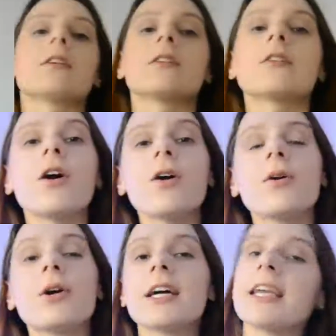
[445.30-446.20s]
So
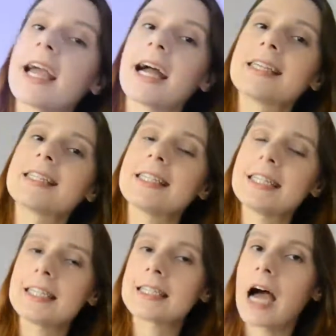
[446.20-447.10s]
yeah guys,
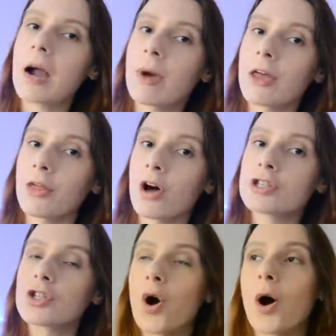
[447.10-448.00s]
these are my
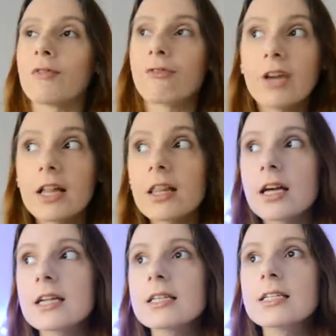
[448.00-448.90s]
thoughts on
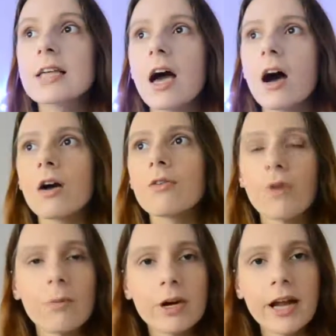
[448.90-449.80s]
Villains.
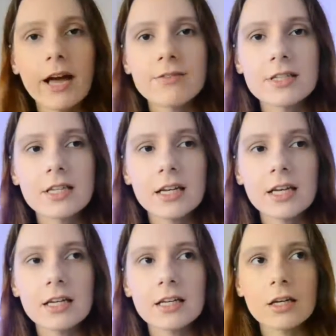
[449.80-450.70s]
From what I've
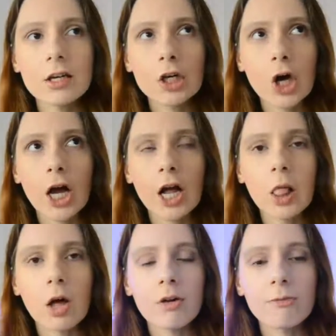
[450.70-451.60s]
seen, not a
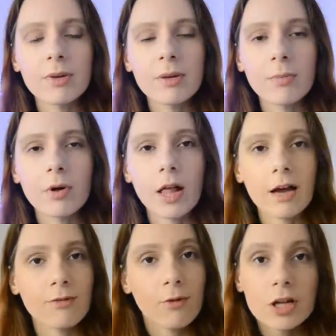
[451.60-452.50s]
lot of people
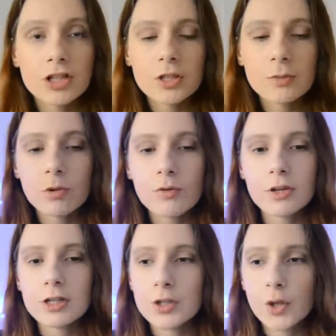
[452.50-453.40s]
have watched the
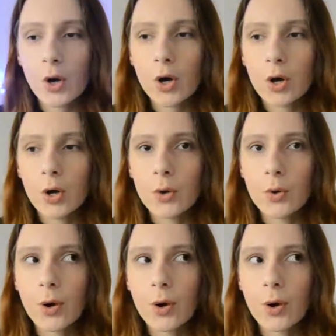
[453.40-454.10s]
movie, so